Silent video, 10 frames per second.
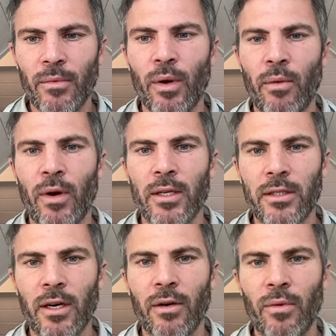want to
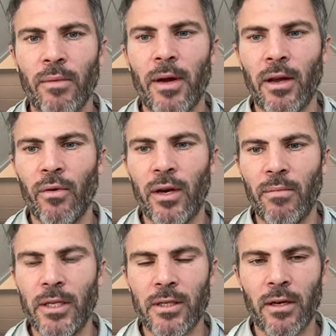start? What am I going to
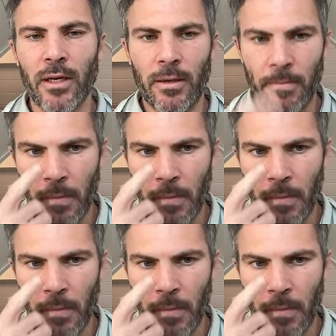be starting?